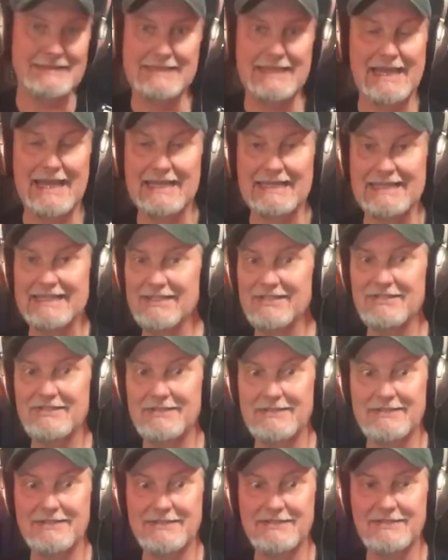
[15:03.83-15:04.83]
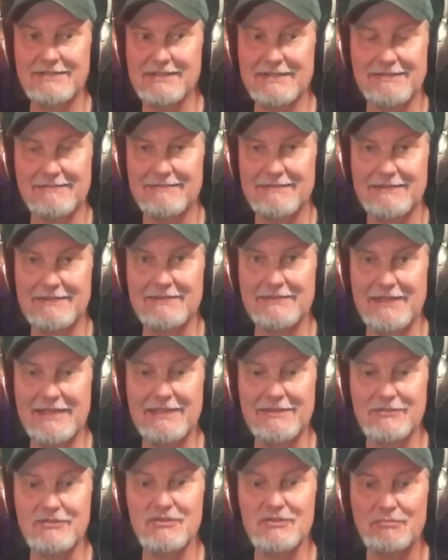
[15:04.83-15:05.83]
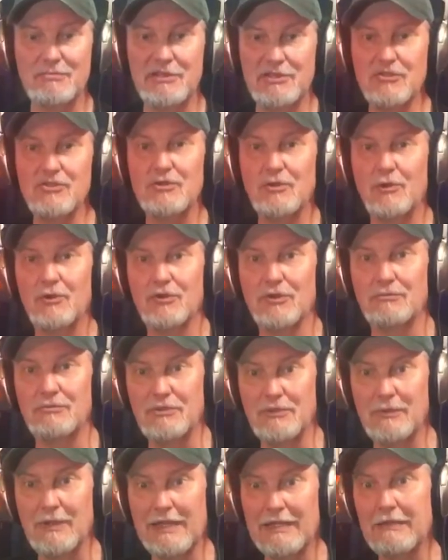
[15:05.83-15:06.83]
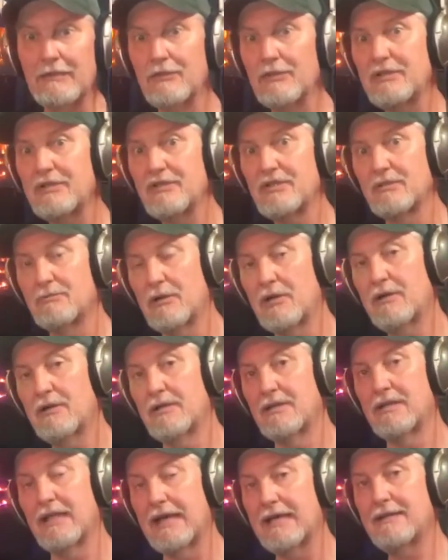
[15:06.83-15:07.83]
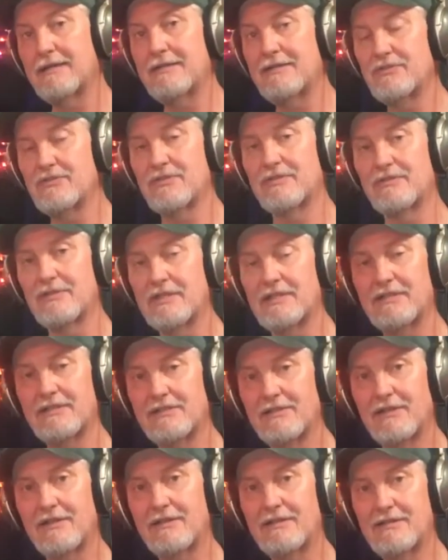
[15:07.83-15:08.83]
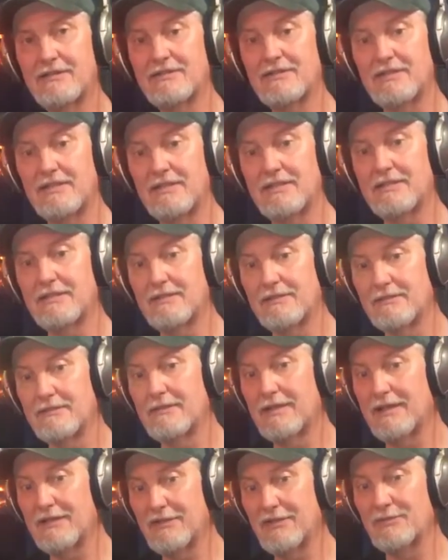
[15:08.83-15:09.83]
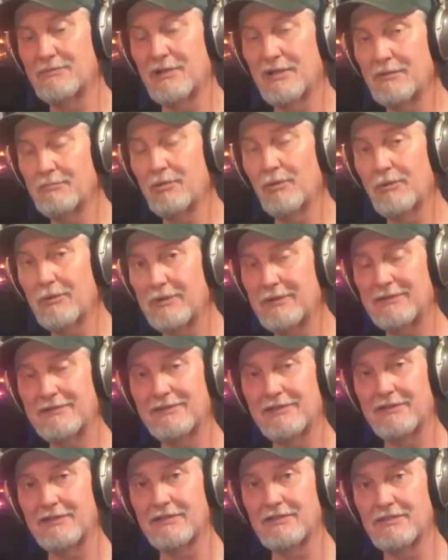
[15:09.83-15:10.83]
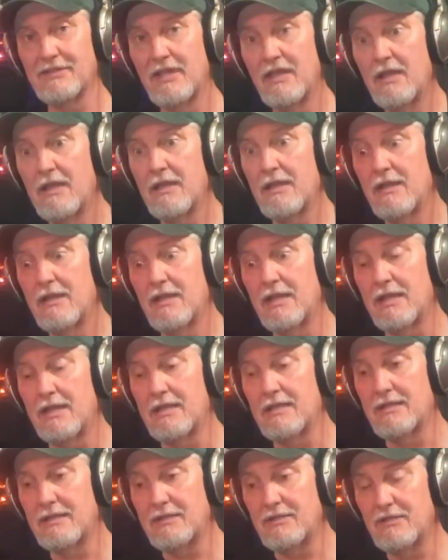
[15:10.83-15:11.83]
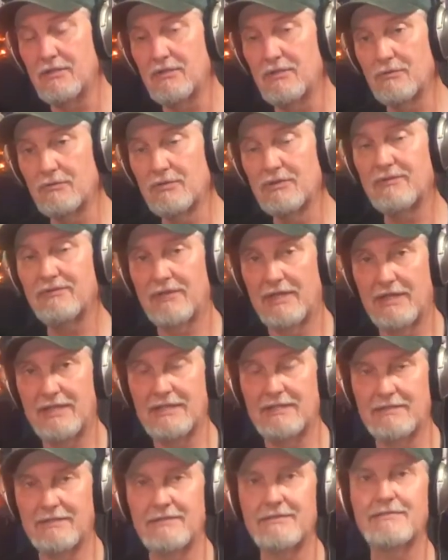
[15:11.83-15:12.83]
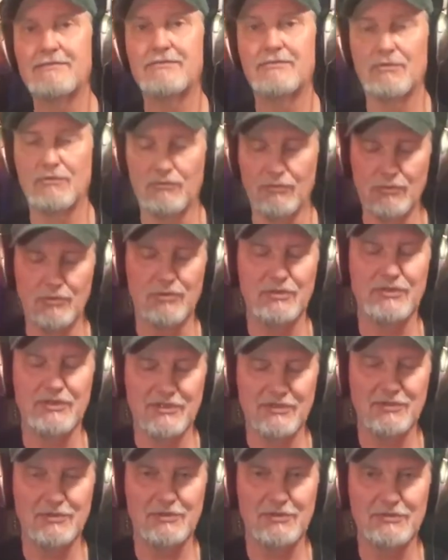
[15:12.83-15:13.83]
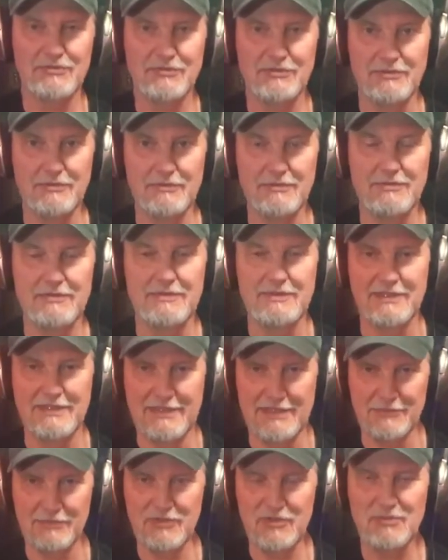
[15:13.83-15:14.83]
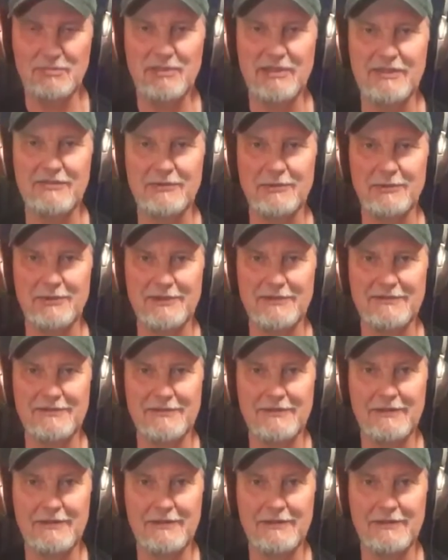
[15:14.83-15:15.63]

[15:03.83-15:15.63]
I guess you can't just pigeonhole them. You got to look at them all. A lot of these are great guitars and a lot of them are poor guitars. And you will find the rule does hold true. You get what you pay for.